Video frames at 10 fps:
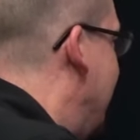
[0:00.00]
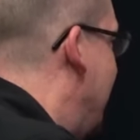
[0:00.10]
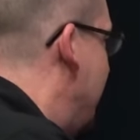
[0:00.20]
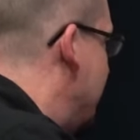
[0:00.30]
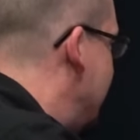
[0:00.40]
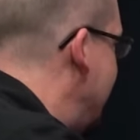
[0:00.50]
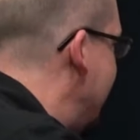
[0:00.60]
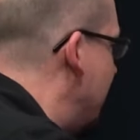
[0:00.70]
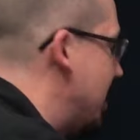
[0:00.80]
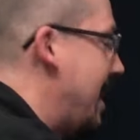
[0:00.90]
um, see
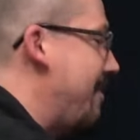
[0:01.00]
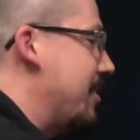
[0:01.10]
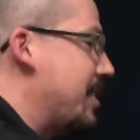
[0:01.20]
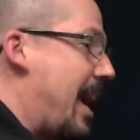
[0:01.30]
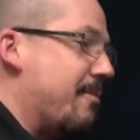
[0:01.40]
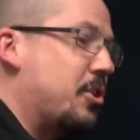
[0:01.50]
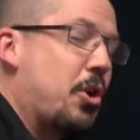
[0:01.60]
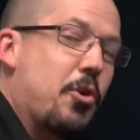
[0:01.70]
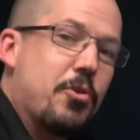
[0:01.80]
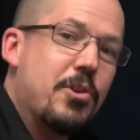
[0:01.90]
those levels. I've
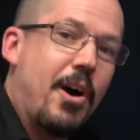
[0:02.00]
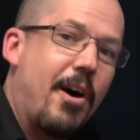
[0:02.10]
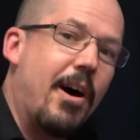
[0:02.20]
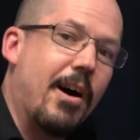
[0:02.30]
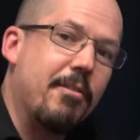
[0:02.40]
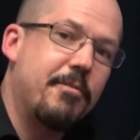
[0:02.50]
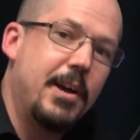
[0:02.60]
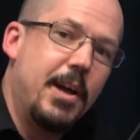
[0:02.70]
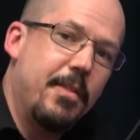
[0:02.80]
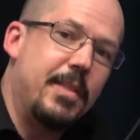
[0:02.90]
turned off
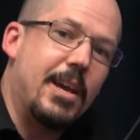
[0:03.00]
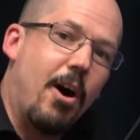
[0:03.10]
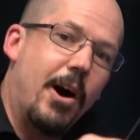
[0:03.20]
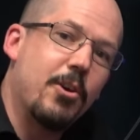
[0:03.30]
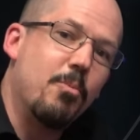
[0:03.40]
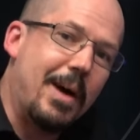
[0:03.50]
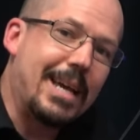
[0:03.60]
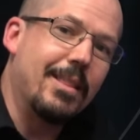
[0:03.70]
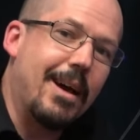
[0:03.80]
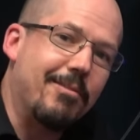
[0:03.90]
the auto
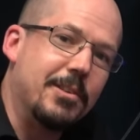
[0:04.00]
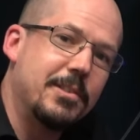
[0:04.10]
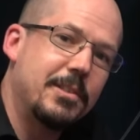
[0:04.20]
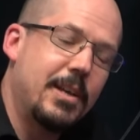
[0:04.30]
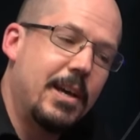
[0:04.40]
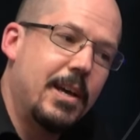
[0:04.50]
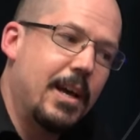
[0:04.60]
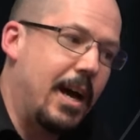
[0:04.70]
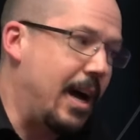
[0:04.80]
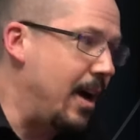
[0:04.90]
mic levels
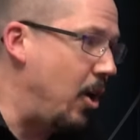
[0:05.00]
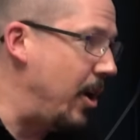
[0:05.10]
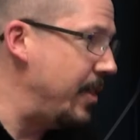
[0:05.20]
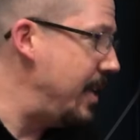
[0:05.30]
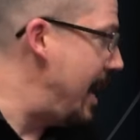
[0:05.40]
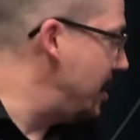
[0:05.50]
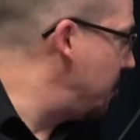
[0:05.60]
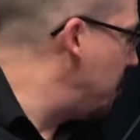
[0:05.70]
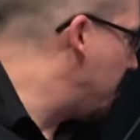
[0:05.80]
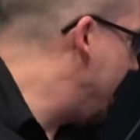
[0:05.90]
uh, on the
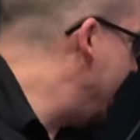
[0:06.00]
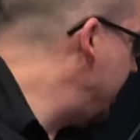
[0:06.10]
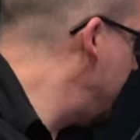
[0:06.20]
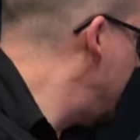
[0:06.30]
H4N.